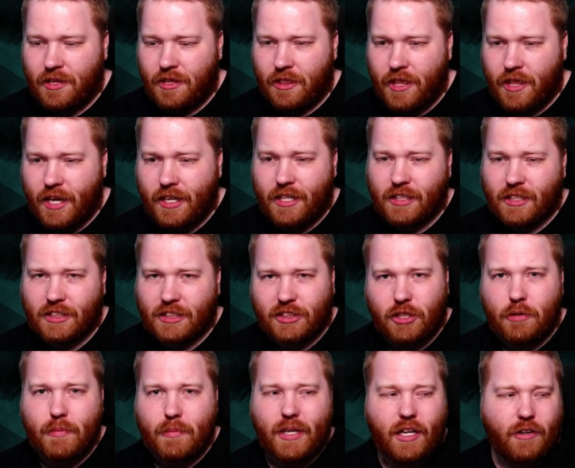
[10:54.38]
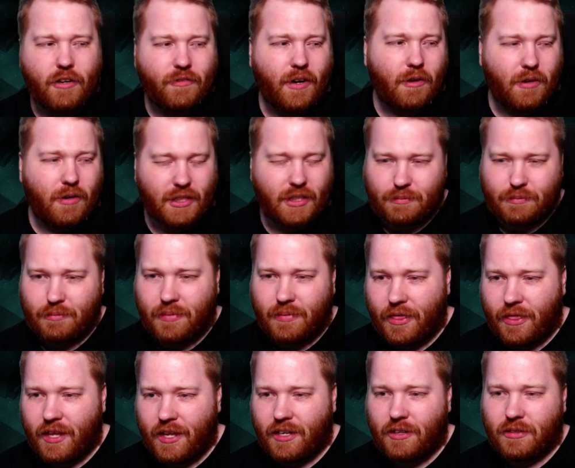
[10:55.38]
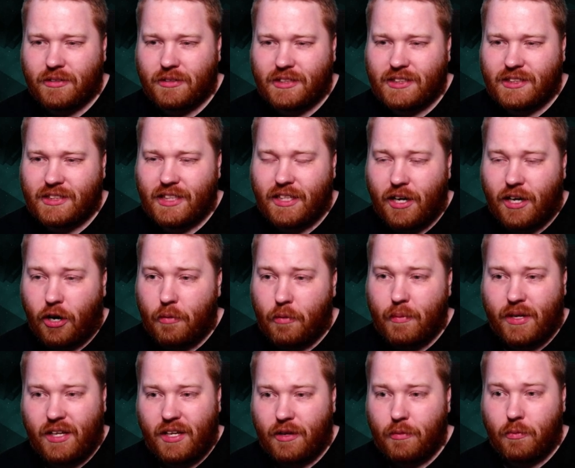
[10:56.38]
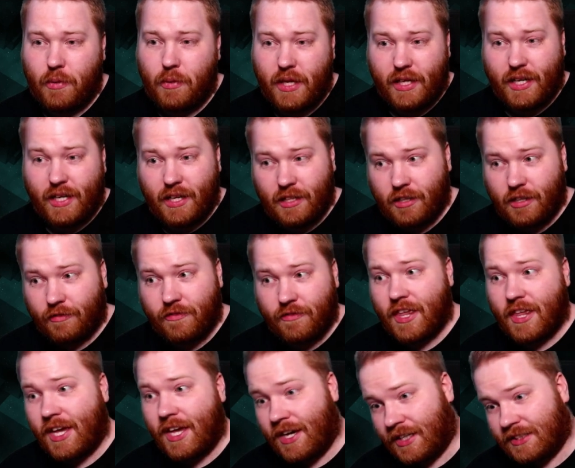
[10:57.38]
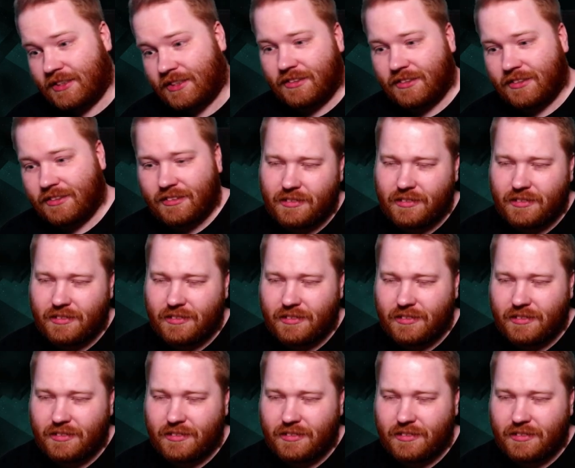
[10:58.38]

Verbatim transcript: They killed so many of ours, but they don't see how many we killed of theirs.